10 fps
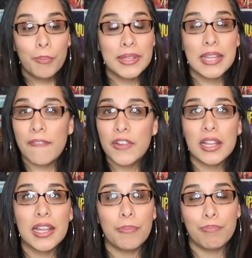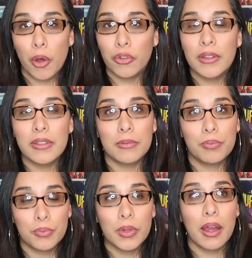but definitely both of these
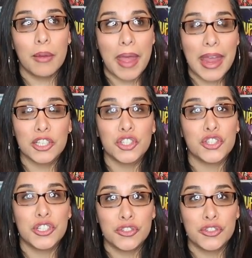um, actors